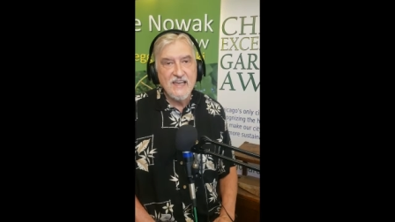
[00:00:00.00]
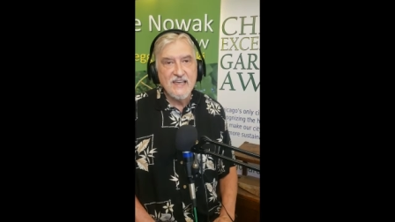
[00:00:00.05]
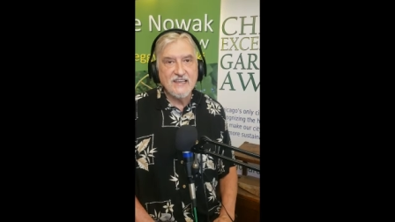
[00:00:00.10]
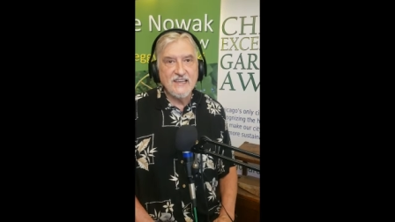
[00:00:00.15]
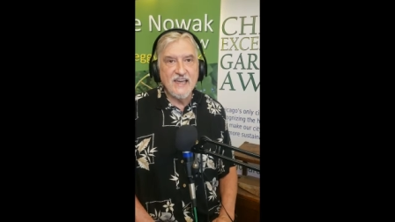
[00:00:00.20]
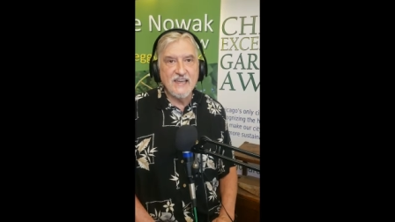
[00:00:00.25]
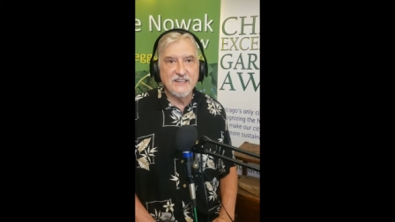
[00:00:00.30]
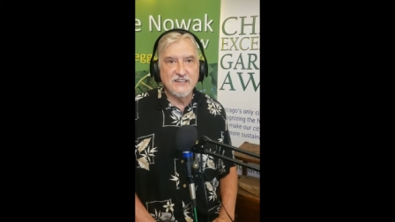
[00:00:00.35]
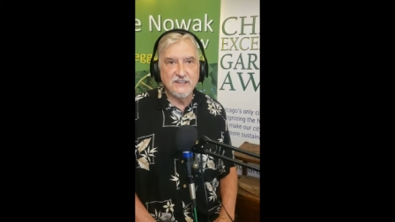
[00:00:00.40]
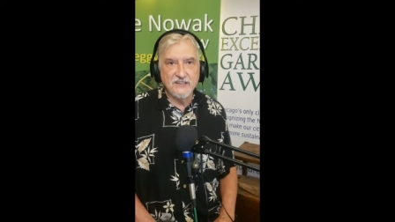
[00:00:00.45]

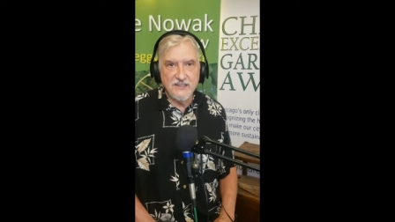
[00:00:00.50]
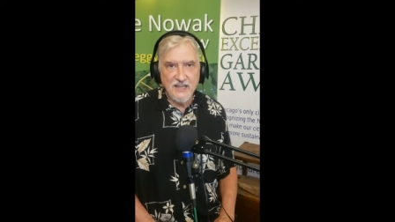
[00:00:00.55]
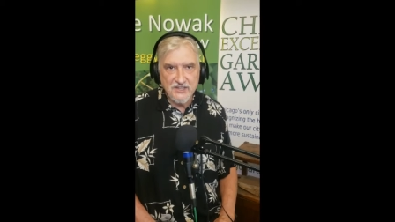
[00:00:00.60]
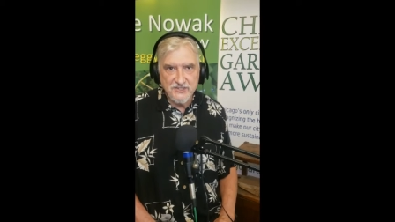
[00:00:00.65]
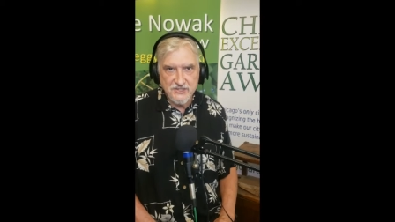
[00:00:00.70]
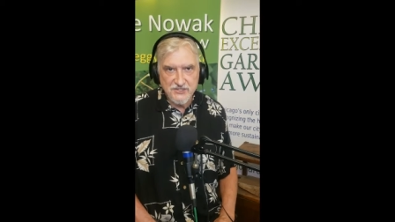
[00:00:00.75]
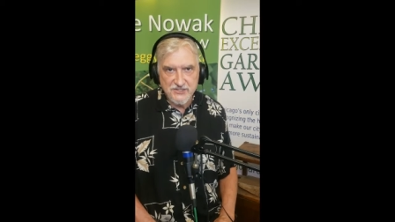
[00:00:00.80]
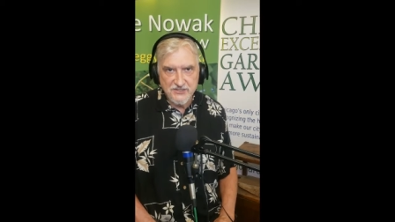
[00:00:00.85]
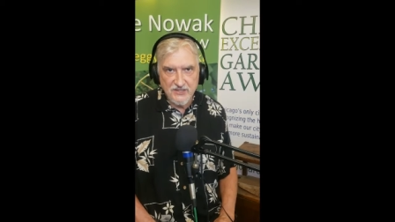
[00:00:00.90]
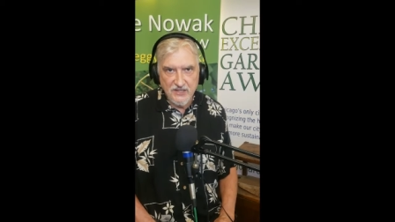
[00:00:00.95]
Can
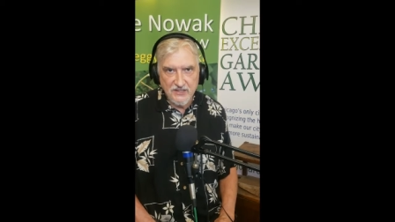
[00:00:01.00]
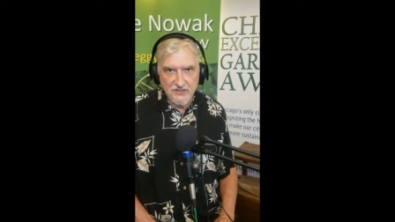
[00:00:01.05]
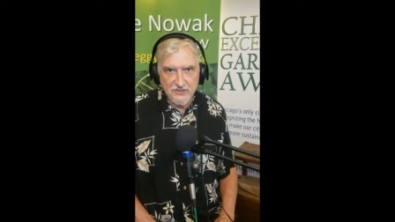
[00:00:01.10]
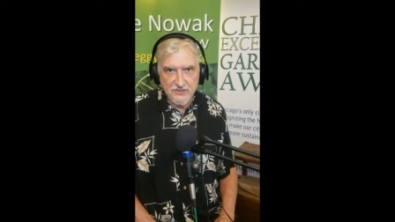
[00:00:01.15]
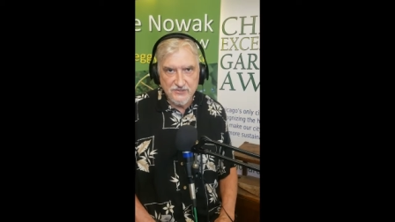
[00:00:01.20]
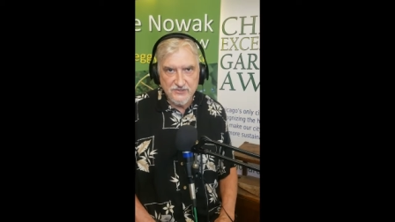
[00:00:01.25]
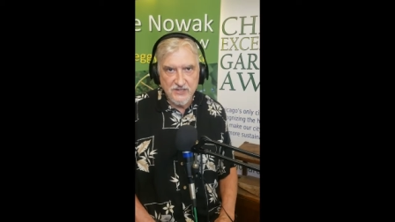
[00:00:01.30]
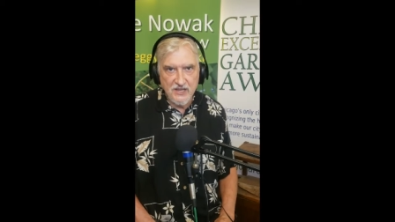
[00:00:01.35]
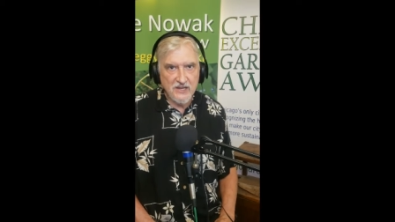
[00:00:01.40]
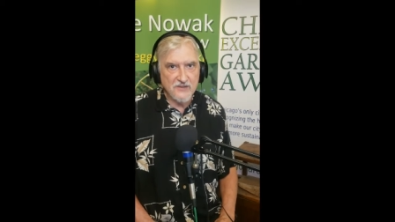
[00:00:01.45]

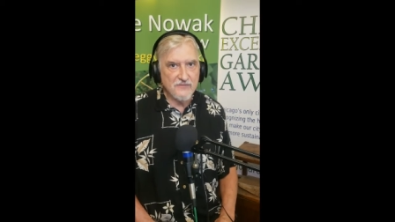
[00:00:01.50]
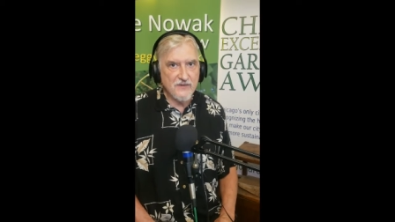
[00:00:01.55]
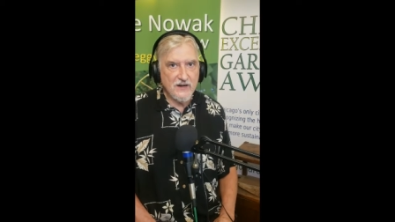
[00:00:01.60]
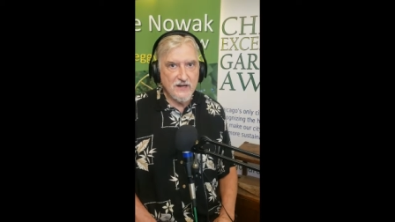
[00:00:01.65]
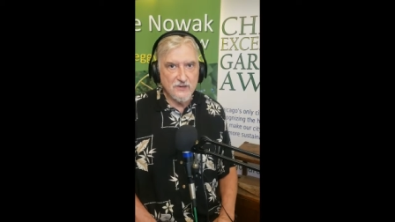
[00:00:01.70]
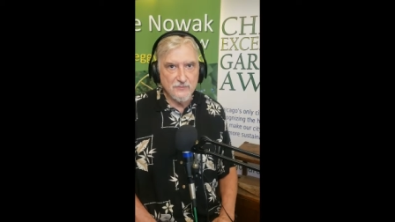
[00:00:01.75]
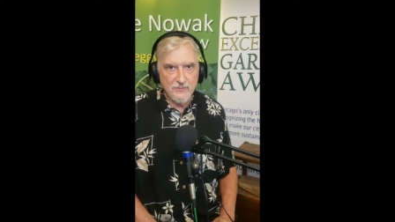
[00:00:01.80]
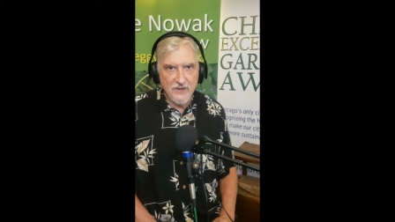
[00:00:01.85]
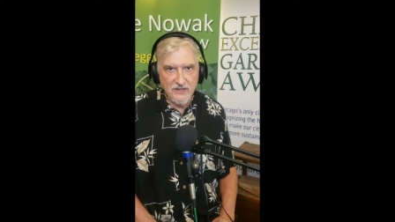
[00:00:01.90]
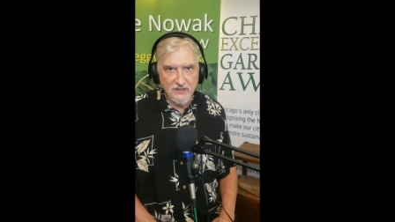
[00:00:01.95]
legislators,
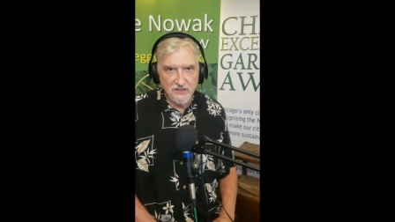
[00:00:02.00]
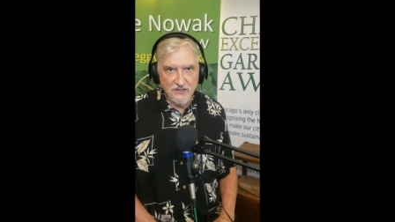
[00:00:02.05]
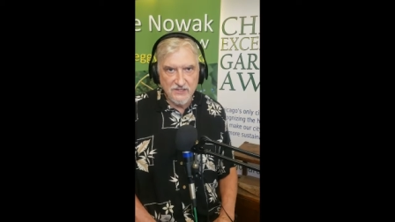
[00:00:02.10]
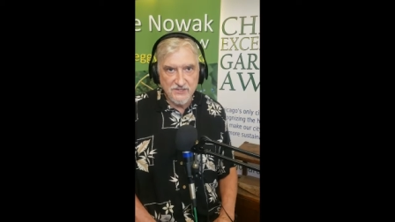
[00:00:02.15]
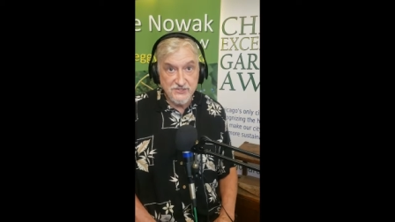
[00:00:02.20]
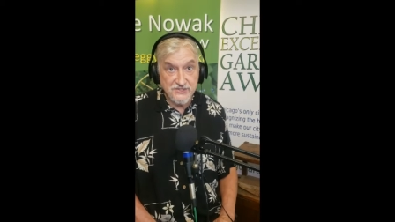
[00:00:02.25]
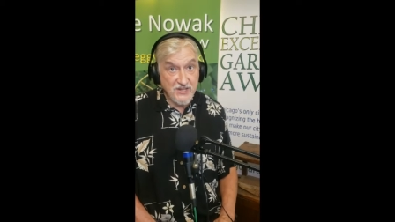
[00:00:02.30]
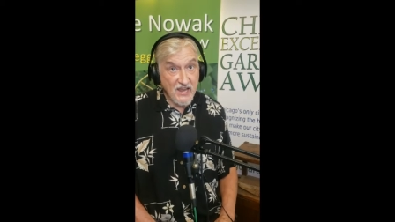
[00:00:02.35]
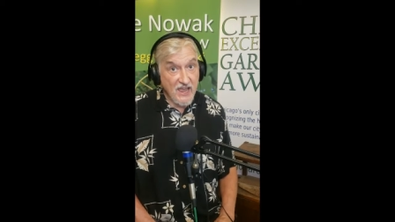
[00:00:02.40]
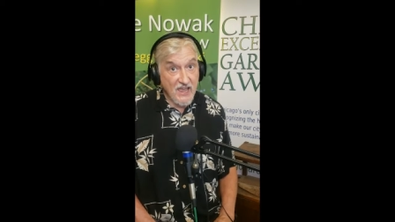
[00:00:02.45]

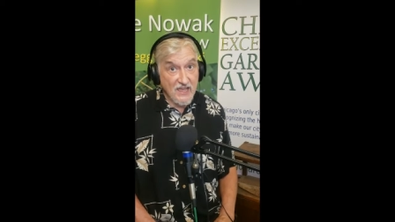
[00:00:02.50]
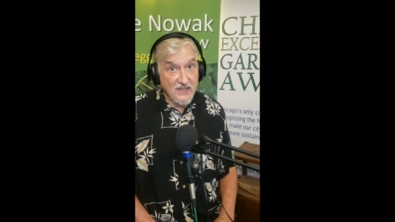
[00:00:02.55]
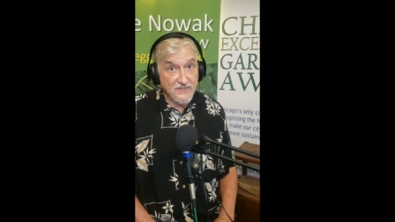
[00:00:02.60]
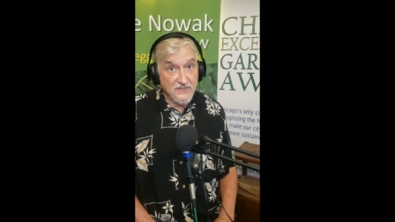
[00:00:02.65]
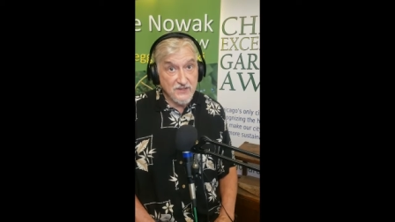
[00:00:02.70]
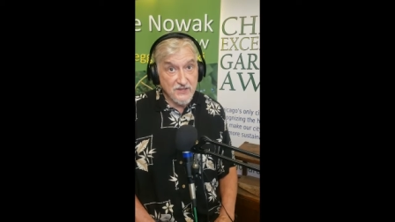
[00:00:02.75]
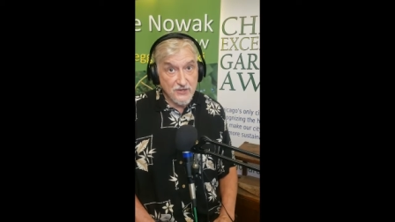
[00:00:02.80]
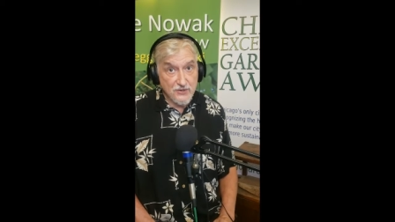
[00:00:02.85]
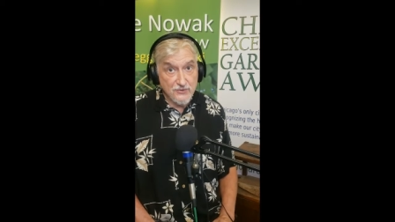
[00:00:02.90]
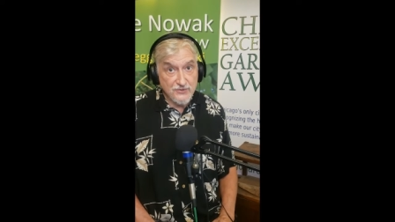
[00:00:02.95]
environmentalists, and
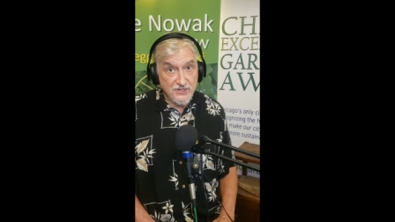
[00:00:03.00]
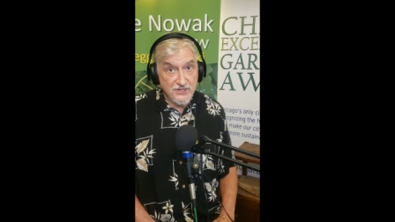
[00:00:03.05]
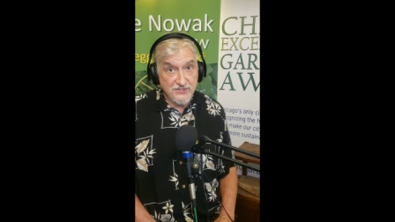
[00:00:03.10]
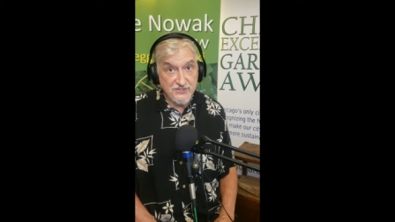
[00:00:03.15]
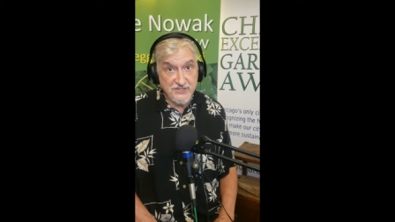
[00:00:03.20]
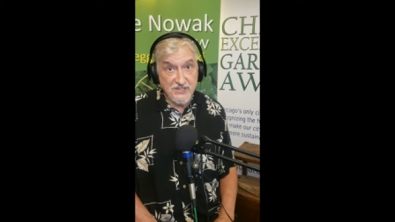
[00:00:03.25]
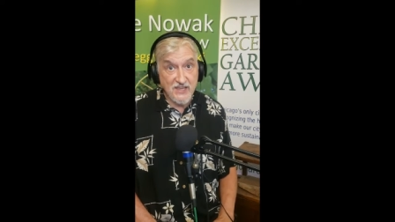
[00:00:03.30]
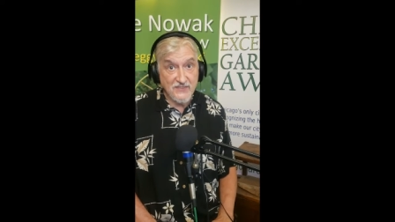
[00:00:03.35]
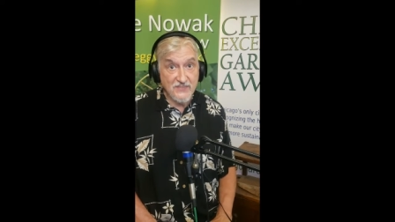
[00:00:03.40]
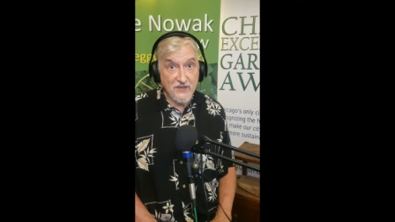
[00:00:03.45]
the
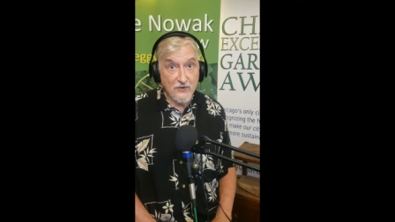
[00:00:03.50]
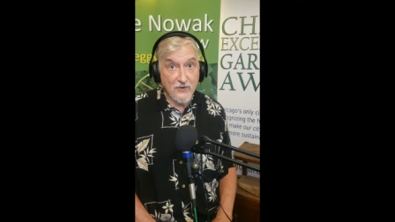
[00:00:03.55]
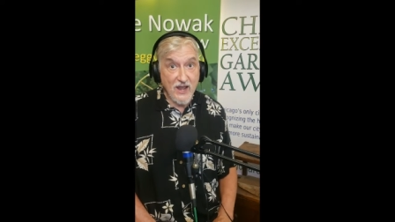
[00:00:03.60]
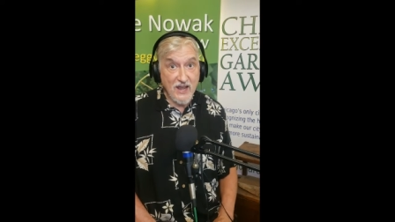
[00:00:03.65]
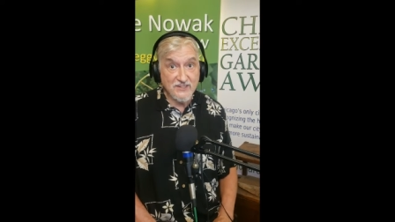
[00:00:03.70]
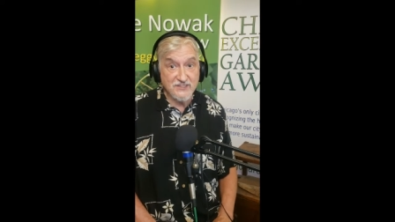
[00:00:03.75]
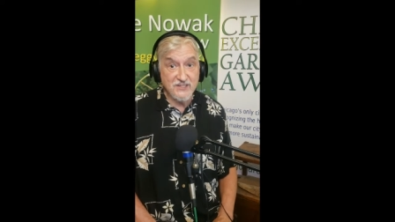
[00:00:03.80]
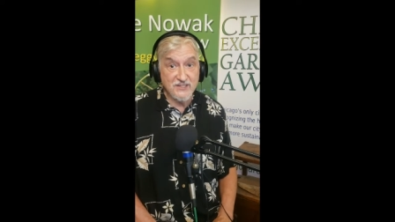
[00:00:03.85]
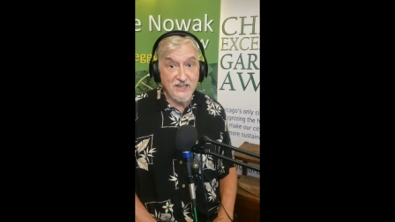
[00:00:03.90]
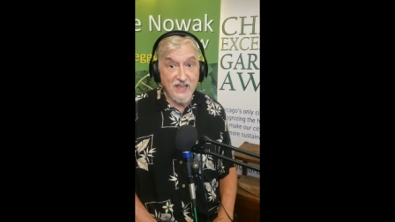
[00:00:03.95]
unions get their
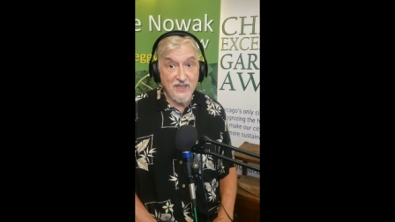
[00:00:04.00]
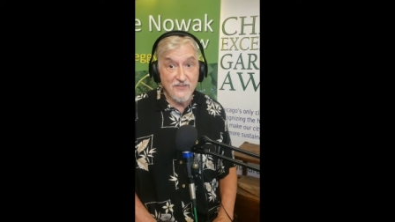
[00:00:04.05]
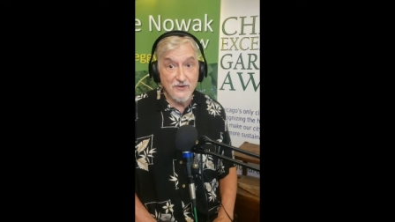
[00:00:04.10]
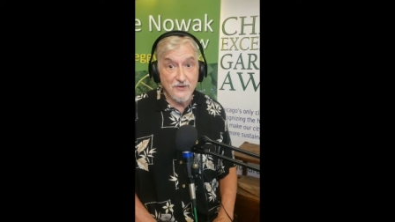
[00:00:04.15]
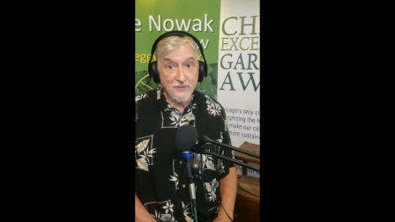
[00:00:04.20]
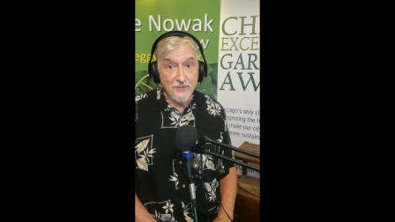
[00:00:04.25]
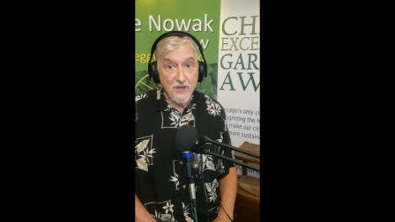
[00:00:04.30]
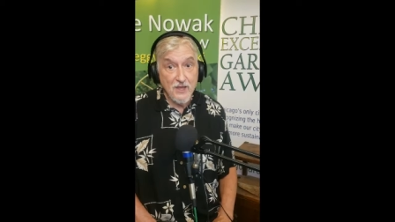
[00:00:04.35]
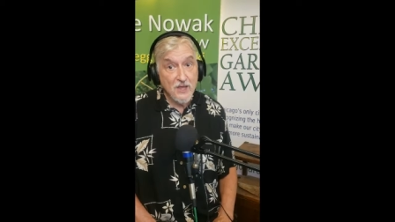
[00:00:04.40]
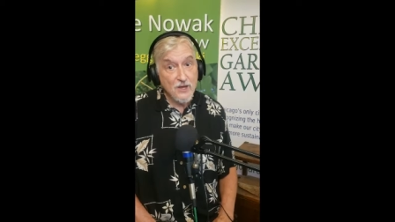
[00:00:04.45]
act together?